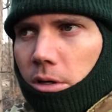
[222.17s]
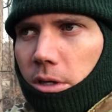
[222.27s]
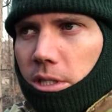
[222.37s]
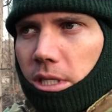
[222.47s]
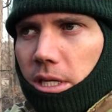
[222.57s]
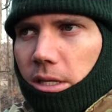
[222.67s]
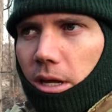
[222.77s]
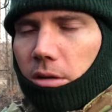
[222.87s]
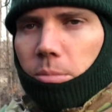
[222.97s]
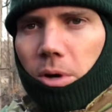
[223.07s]
It's getting down
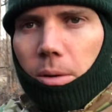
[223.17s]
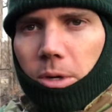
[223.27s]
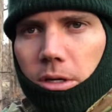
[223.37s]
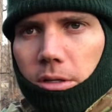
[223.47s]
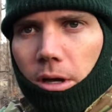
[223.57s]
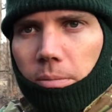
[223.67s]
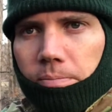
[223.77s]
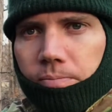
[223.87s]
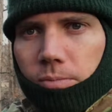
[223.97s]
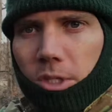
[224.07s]
to the primary time.
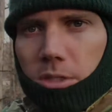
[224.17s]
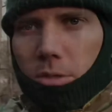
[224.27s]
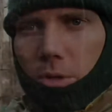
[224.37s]
Let's see what